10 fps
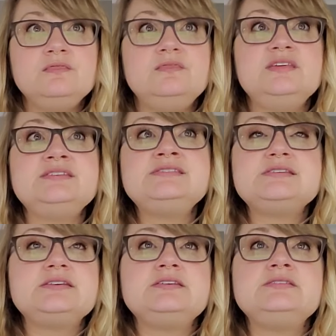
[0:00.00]
This
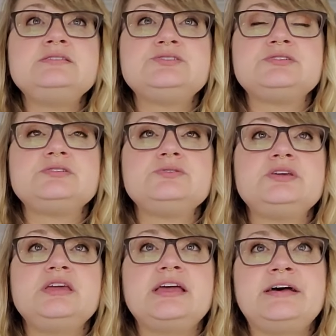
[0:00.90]
is just
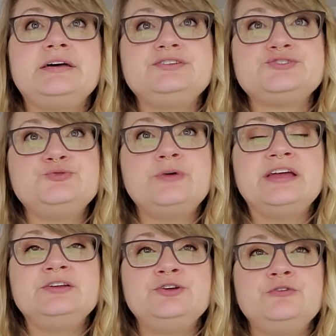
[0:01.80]
looking at a two-way
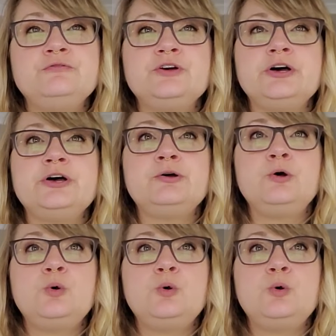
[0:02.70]
ANOVA